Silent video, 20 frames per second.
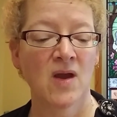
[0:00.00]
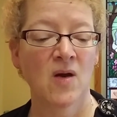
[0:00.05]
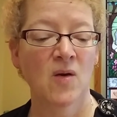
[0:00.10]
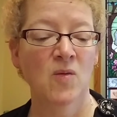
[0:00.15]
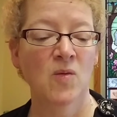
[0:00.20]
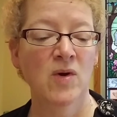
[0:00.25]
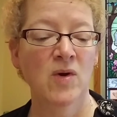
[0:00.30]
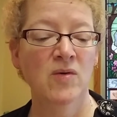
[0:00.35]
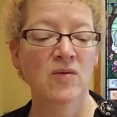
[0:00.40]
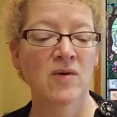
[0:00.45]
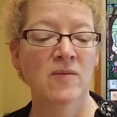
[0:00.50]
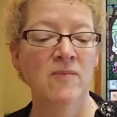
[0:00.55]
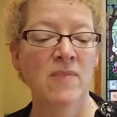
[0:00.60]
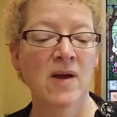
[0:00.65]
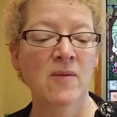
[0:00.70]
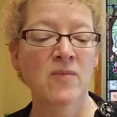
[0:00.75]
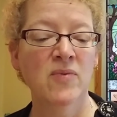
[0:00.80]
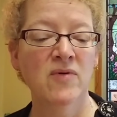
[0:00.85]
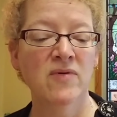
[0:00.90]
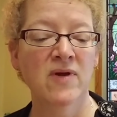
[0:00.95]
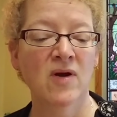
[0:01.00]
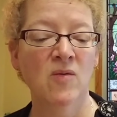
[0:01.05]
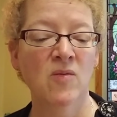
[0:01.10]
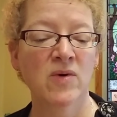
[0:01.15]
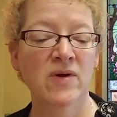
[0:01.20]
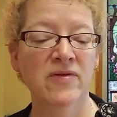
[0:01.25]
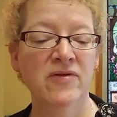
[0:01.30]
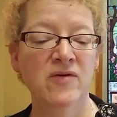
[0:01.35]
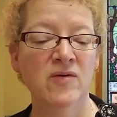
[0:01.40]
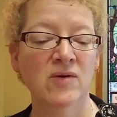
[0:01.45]
We remember that
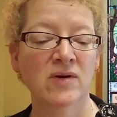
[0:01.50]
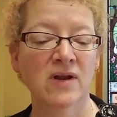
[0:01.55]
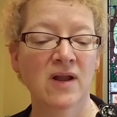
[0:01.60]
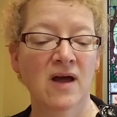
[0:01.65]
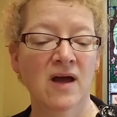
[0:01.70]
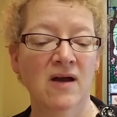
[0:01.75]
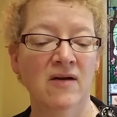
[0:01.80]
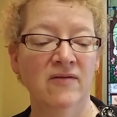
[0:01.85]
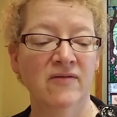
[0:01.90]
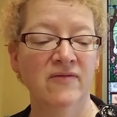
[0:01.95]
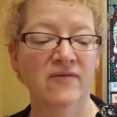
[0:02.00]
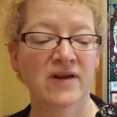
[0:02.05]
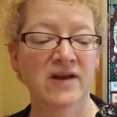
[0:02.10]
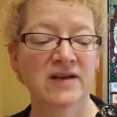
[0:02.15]
with your love,